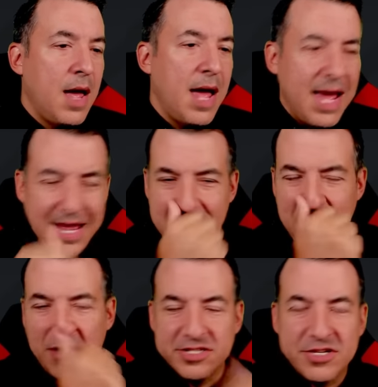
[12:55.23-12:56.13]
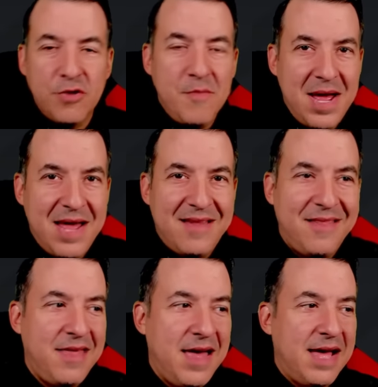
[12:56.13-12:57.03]
And it also meant
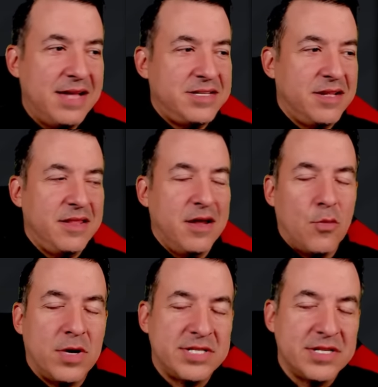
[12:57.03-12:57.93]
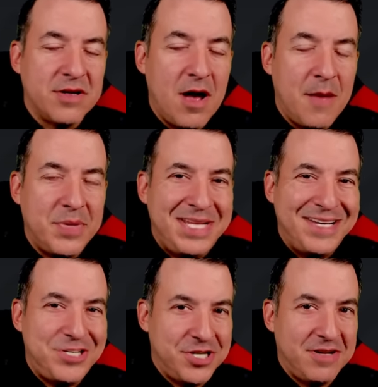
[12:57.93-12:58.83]
that there wasn't
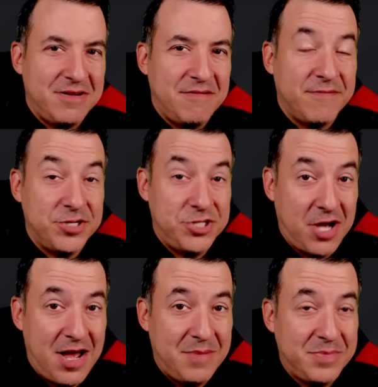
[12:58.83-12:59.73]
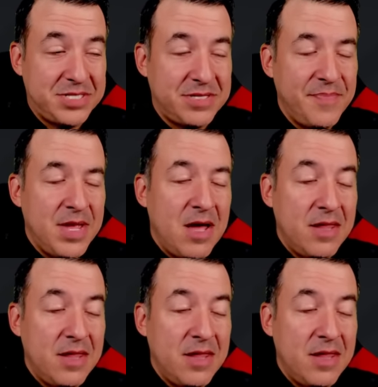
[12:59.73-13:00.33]
competition for jobs. And